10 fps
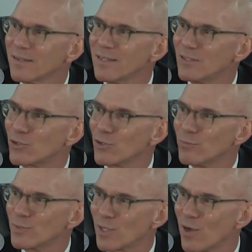in
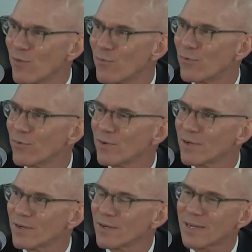terms of
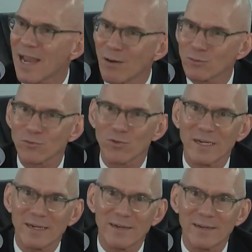
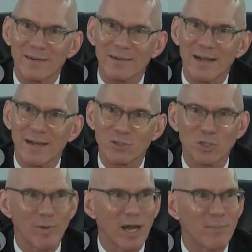countering
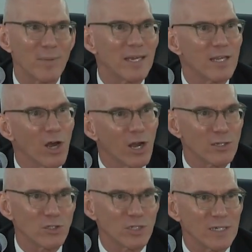Al-Shabaab
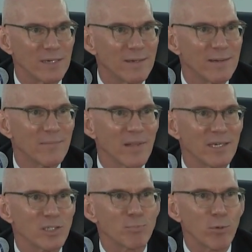ideology and
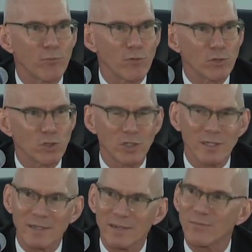its
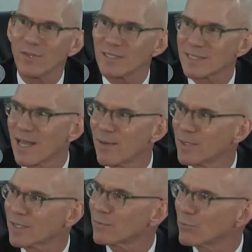perversion of the Islamic
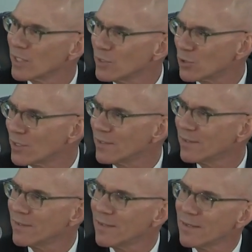religion.
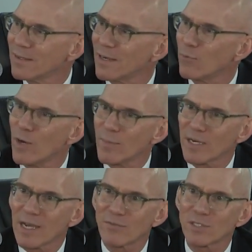And women
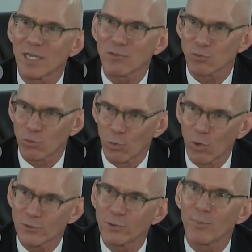have a central
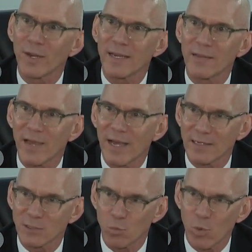role to play in that
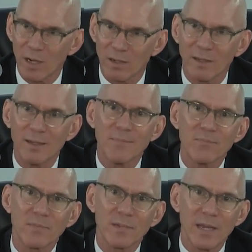as well.
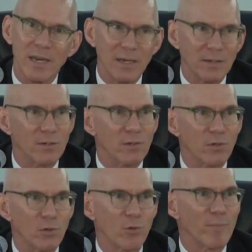And
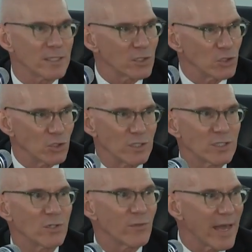your messages
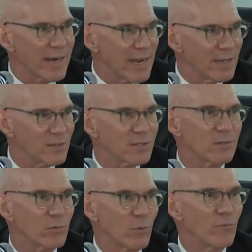to that end
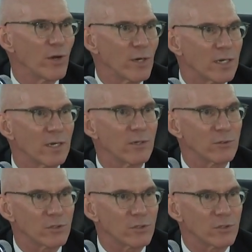were very clear